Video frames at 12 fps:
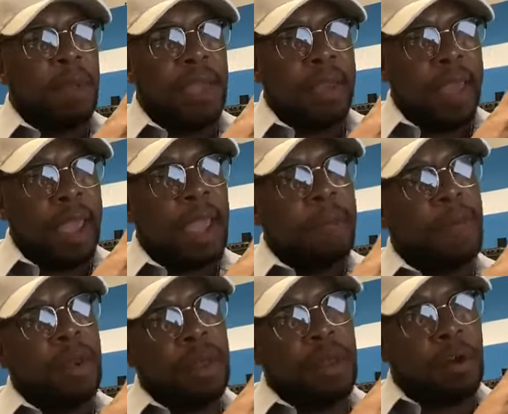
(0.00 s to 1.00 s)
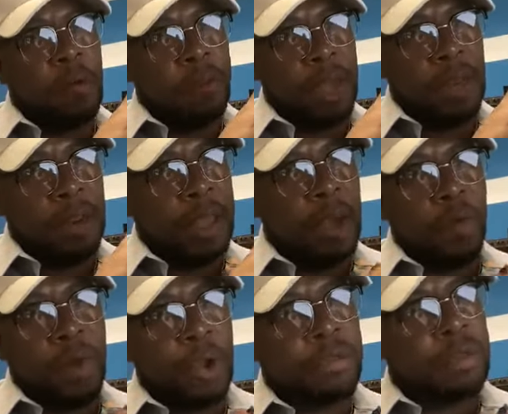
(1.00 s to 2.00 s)
being apolitical, meaning
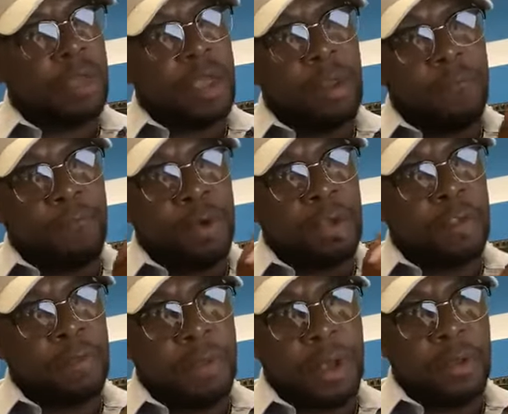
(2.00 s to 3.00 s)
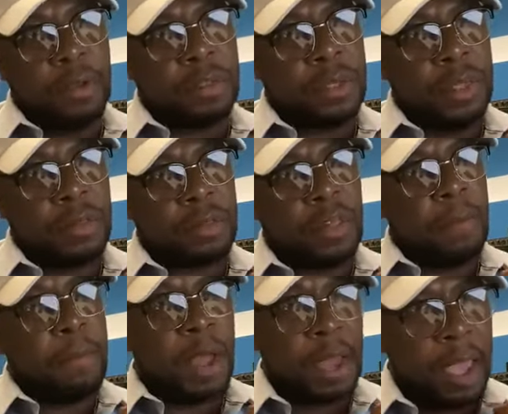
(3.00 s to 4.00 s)
that we're standing for the community and
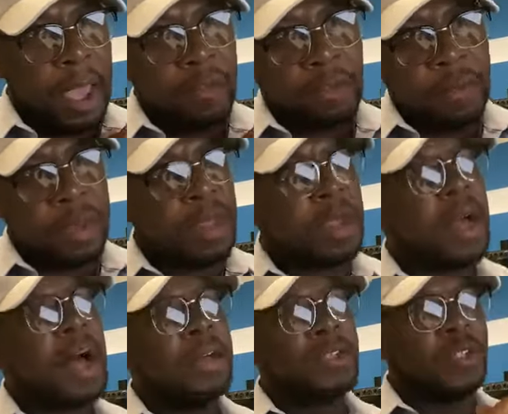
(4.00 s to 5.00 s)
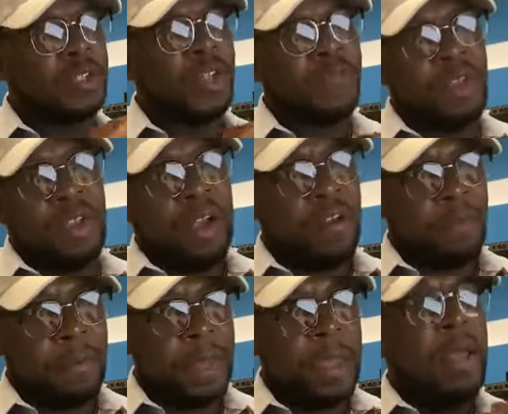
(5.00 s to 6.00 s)
somebody has to be the conscience of the
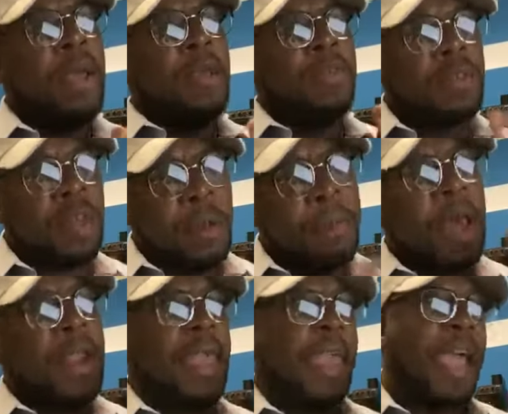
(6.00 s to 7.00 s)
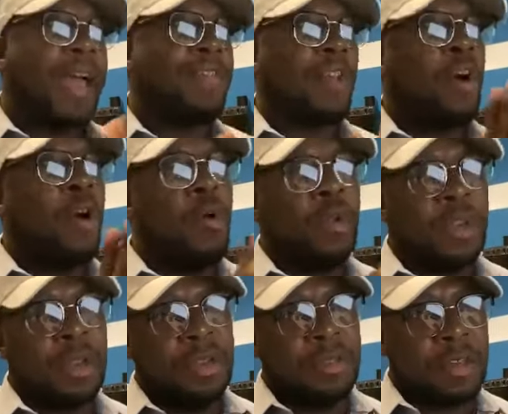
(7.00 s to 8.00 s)
government. Somebody has to
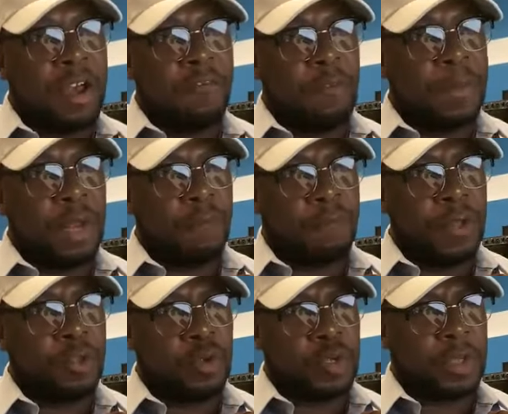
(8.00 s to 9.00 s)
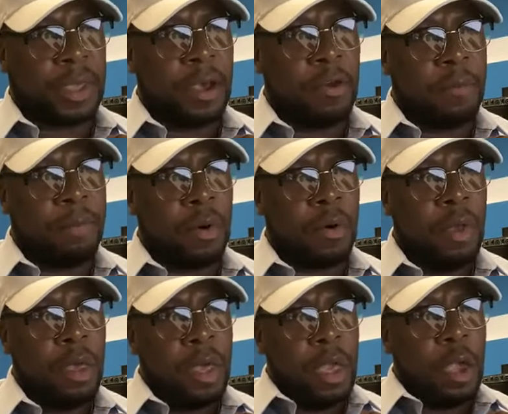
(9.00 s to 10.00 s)
hold these government officials accountable.
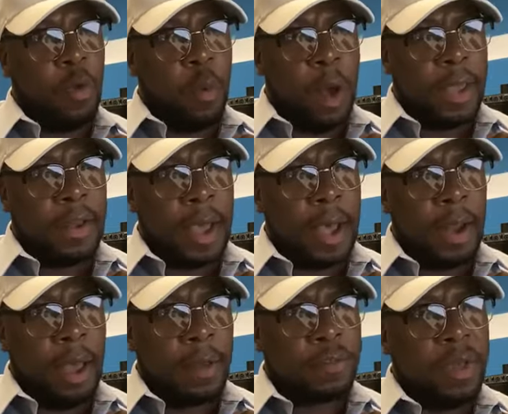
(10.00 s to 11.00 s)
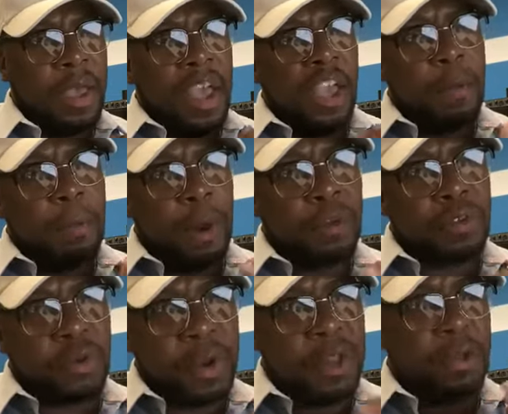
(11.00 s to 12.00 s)
And why not us? In the
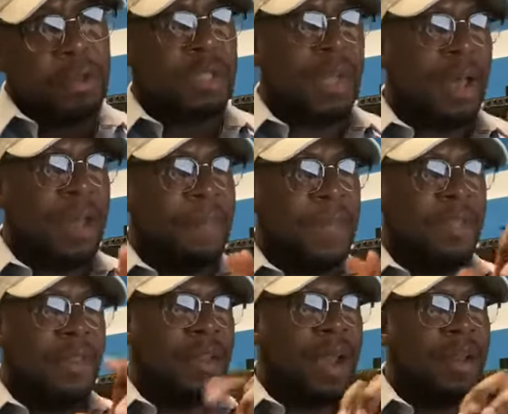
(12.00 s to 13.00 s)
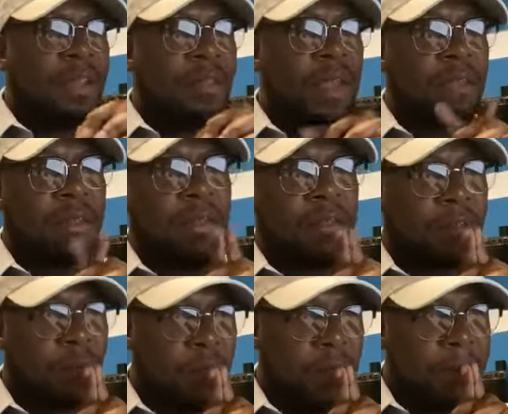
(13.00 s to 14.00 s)
most critical time in United States
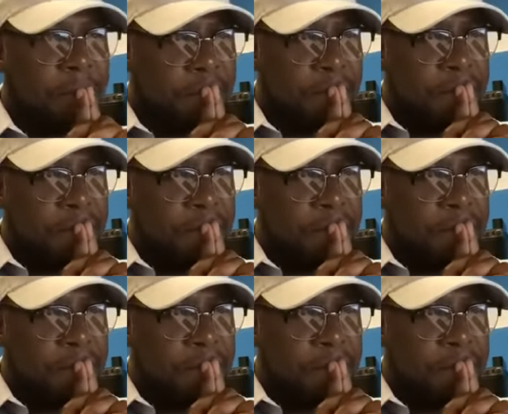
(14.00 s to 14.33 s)
history,